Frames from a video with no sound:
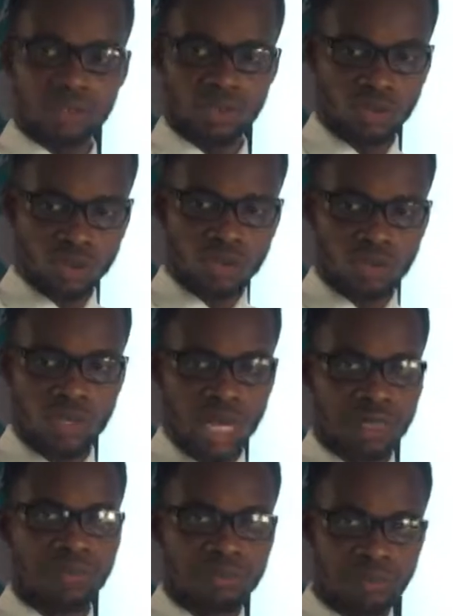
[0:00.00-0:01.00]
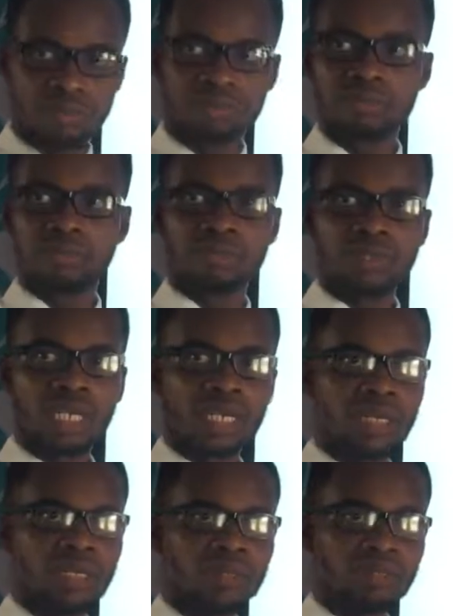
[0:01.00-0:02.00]
so you can
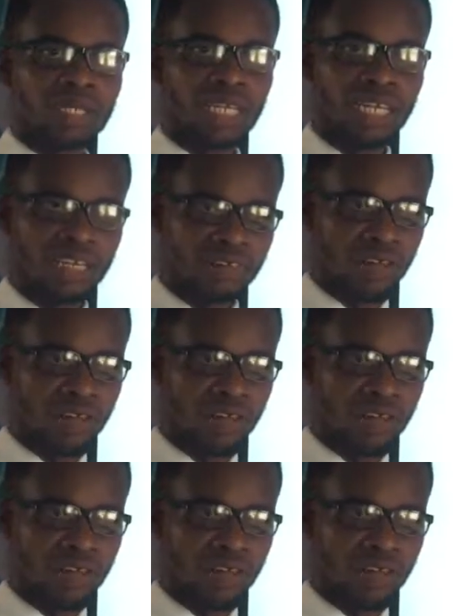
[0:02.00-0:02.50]
live